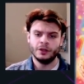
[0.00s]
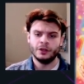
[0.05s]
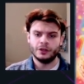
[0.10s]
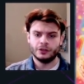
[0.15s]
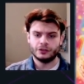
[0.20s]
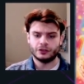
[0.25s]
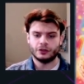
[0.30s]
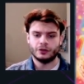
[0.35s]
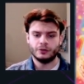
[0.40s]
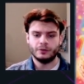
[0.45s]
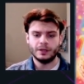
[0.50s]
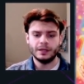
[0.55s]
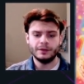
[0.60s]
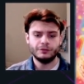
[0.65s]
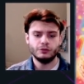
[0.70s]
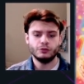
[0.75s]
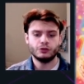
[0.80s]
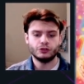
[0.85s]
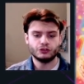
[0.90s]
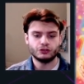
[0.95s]
So if
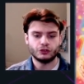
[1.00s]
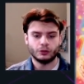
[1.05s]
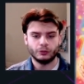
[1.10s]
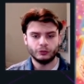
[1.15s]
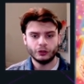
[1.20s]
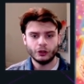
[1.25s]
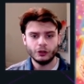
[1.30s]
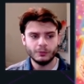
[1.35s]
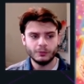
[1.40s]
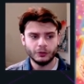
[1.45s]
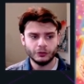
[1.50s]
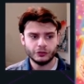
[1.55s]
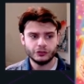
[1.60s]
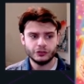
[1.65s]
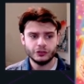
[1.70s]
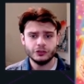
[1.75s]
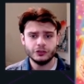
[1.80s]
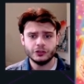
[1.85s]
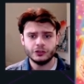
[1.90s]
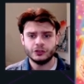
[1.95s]
you control no
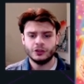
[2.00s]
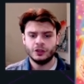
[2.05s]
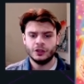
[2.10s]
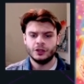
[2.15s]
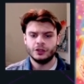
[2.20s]
monsters,